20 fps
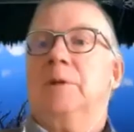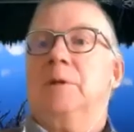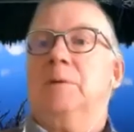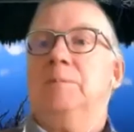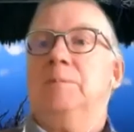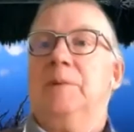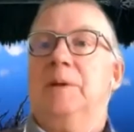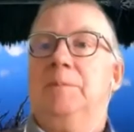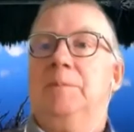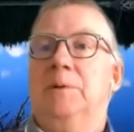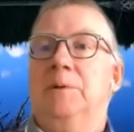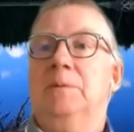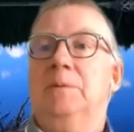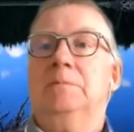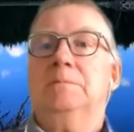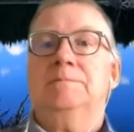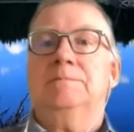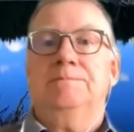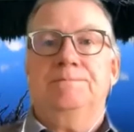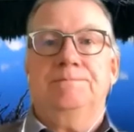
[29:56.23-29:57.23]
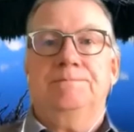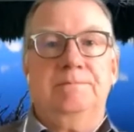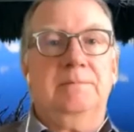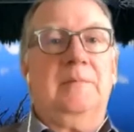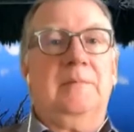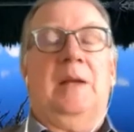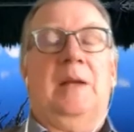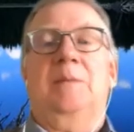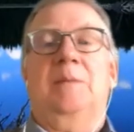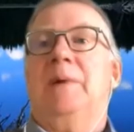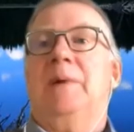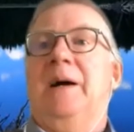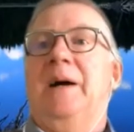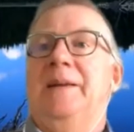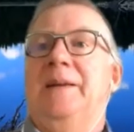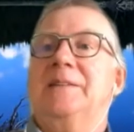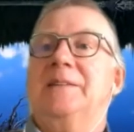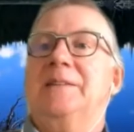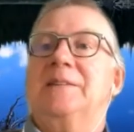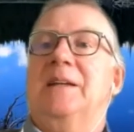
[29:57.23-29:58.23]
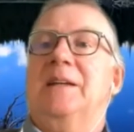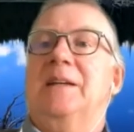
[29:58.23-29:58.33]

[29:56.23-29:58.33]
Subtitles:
people can buy these,